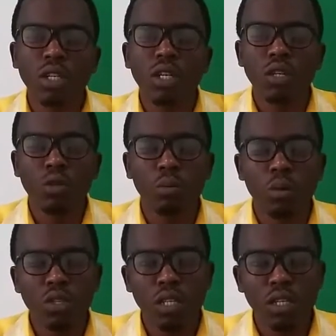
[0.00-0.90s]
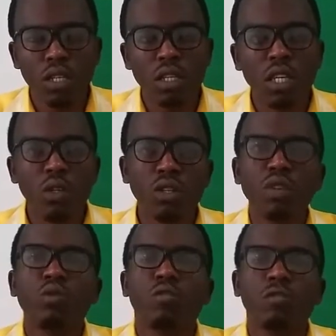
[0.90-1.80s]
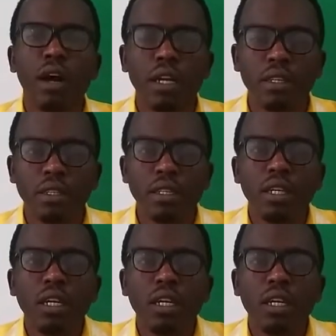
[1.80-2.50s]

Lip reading: a job posting in order to find